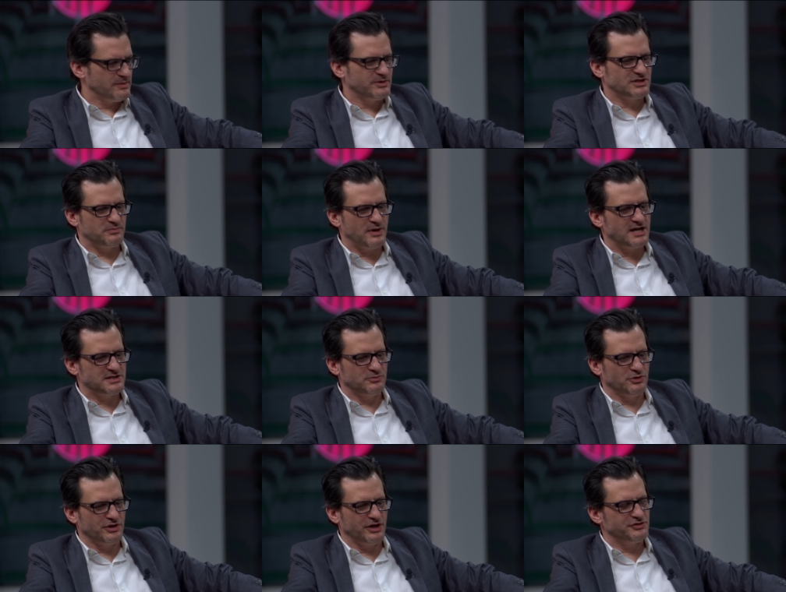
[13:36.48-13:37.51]
something's
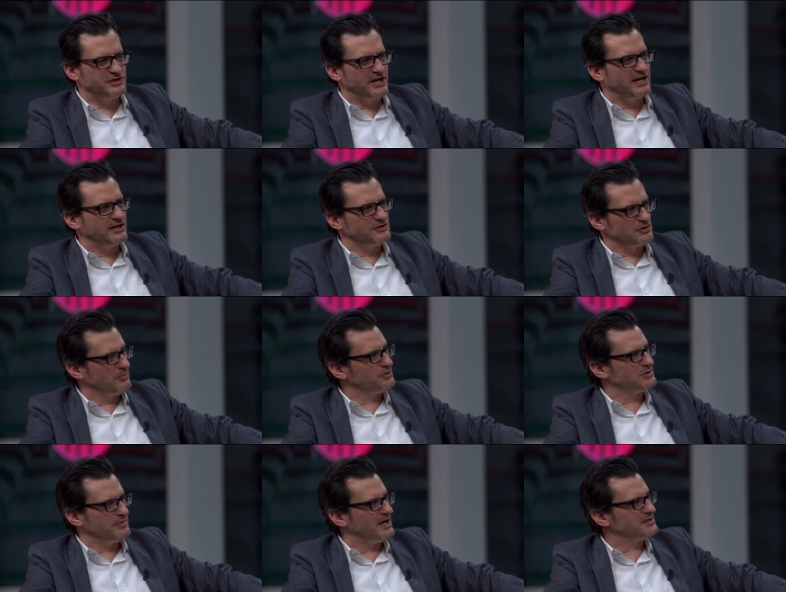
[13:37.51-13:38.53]
impossible to understand, it is
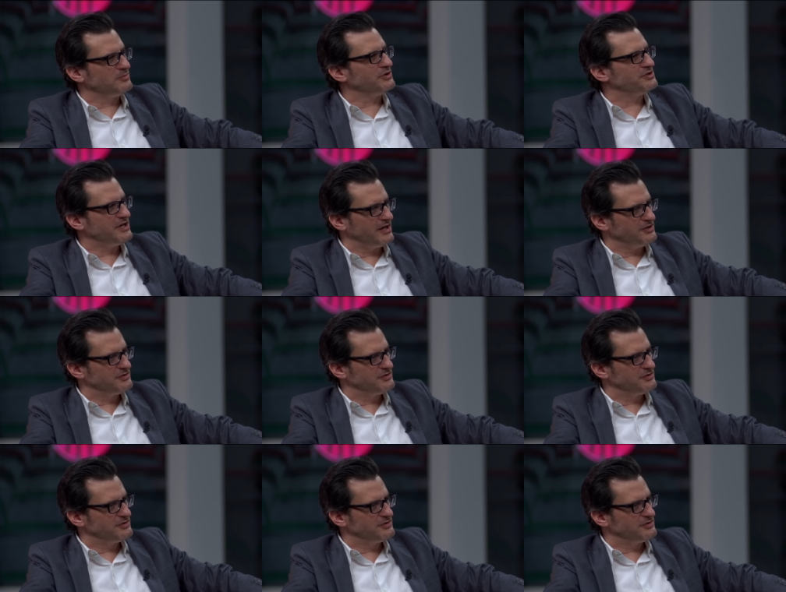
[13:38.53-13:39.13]
almost impossible to change.